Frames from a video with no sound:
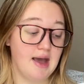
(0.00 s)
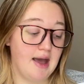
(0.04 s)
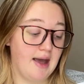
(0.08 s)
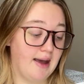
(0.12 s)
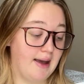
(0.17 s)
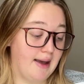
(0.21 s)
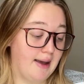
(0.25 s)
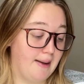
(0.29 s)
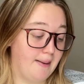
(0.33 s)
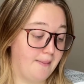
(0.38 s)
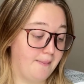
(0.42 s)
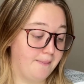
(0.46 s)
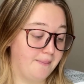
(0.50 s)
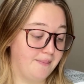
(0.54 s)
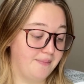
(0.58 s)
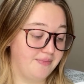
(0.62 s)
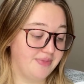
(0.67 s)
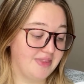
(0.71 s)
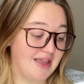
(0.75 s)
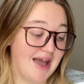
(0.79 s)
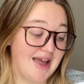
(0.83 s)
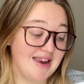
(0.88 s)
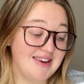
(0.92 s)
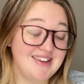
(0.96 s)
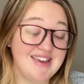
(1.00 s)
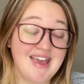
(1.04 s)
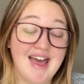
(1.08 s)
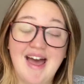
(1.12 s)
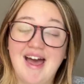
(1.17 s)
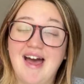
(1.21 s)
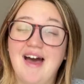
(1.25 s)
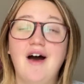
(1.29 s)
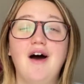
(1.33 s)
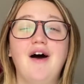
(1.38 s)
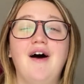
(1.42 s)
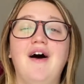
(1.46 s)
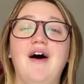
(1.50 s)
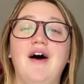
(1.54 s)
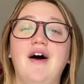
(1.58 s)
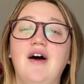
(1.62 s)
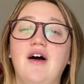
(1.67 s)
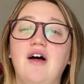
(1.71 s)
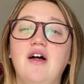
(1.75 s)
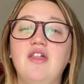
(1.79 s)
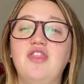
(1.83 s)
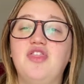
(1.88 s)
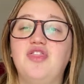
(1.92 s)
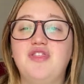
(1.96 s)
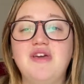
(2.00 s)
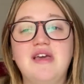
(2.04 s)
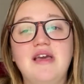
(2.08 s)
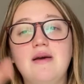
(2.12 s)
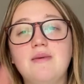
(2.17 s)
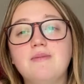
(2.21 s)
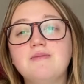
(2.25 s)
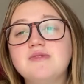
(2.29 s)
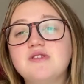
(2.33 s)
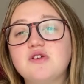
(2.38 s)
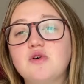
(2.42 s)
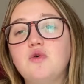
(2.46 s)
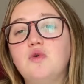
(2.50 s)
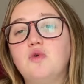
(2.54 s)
And yeah, her themes